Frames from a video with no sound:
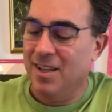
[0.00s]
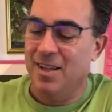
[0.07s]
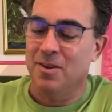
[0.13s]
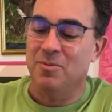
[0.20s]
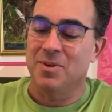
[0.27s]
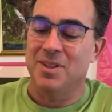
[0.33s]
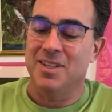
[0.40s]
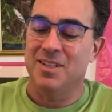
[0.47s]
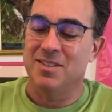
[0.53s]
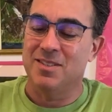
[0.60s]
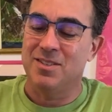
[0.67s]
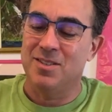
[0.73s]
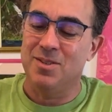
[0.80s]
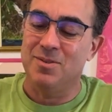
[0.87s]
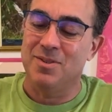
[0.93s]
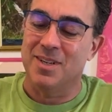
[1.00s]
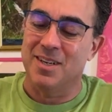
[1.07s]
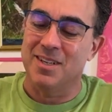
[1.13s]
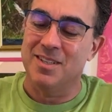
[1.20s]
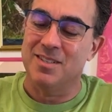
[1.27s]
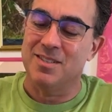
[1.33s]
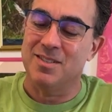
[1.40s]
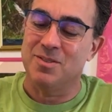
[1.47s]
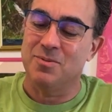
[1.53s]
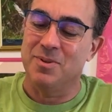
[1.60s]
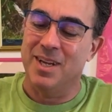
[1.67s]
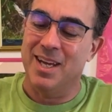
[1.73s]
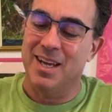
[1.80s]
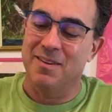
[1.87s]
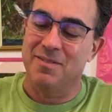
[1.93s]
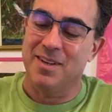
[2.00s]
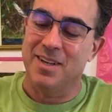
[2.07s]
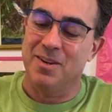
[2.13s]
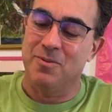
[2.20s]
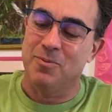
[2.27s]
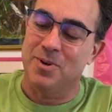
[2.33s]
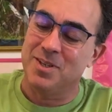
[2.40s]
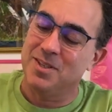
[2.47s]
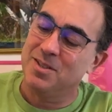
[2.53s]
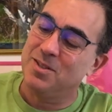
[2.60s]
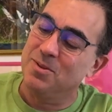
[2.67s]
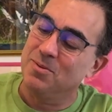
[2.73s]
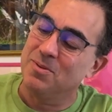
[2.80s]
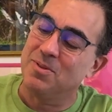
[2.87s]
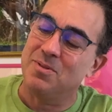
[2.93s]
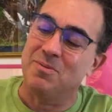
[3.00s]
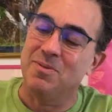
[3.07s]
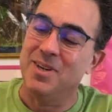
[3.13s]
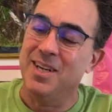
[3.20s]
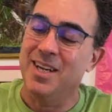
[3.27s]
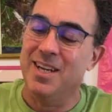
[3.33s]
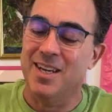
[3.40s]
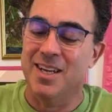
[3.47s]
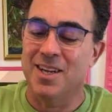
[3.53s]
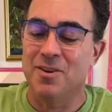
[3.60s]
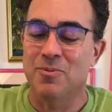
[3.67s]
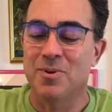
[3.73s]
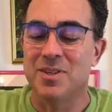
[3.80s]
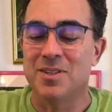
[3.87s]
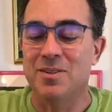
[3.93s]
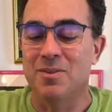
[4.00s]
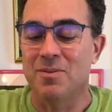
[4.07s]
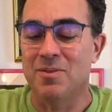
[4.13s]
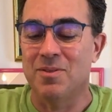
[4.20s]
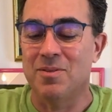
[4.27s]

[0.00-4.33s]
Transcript: With these 2 dice, we have a 1, 2, 3, and a 1, 2,